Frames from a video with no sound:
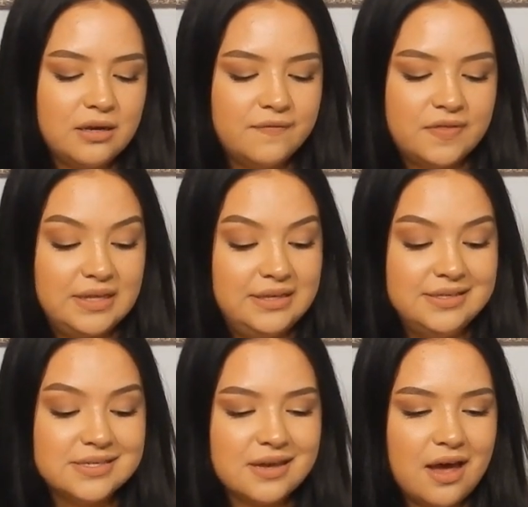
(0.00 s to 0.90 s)
of
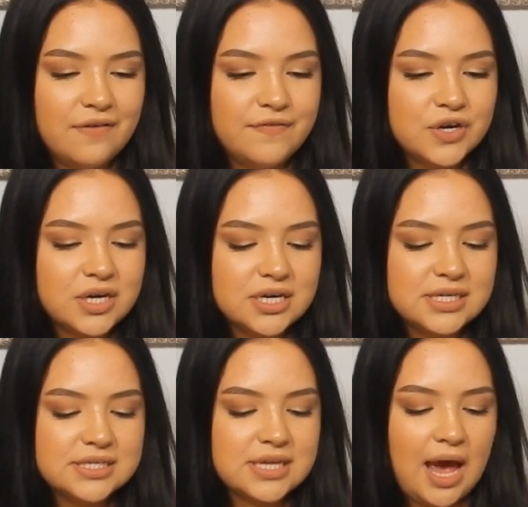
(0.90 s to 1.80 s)
these
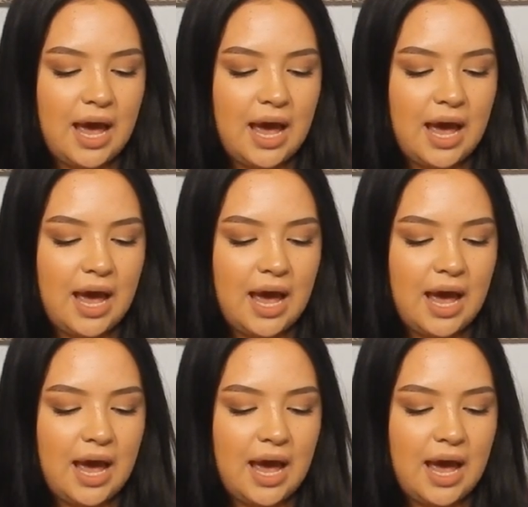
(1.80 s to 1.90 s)
covers.